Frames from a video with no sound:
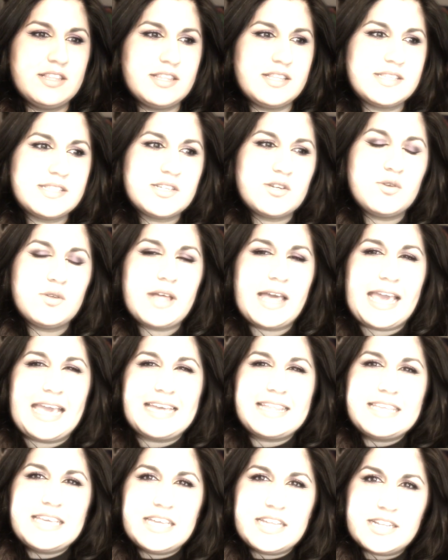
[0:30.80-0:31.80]
this little
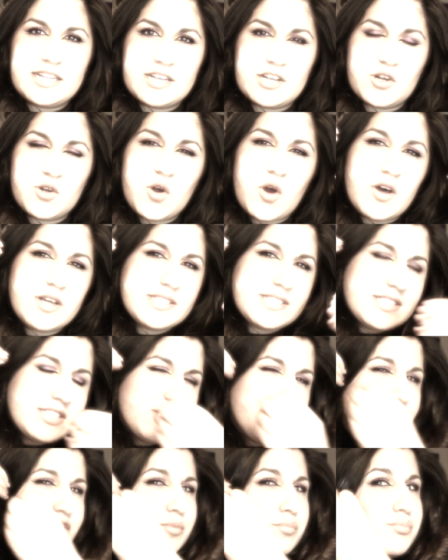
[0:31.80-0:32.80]
alien crawls
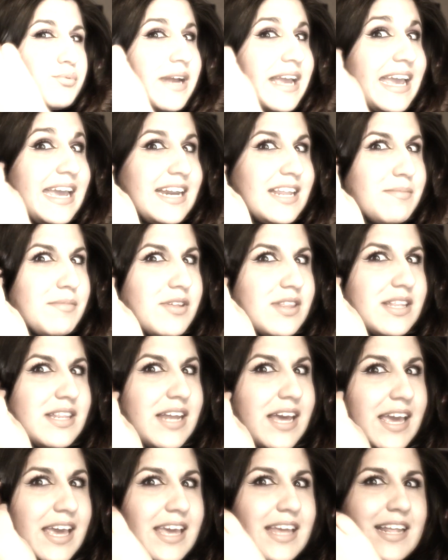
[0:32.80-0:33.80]
into your brain in the
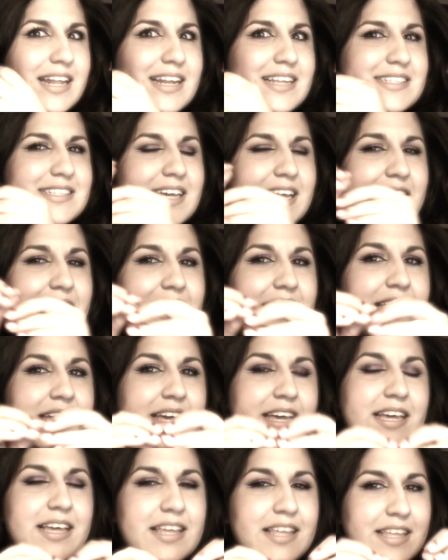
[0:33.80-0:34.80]
night and is like,
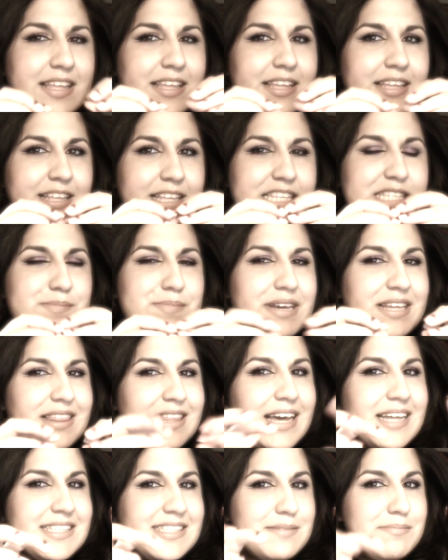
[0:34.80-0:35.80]
spend
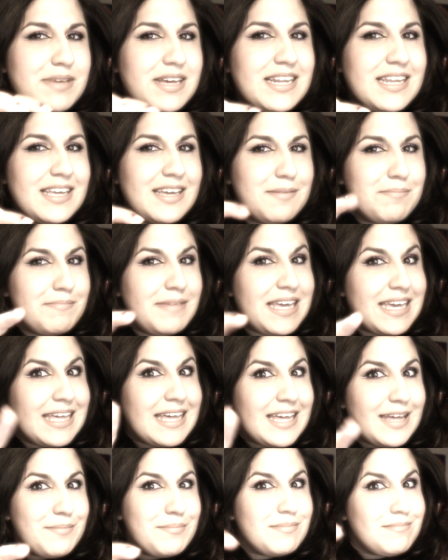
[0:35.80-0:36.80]
lots of
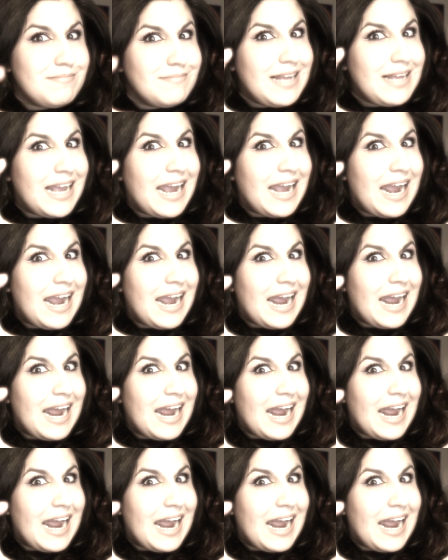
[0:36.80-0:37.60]
money on makeup.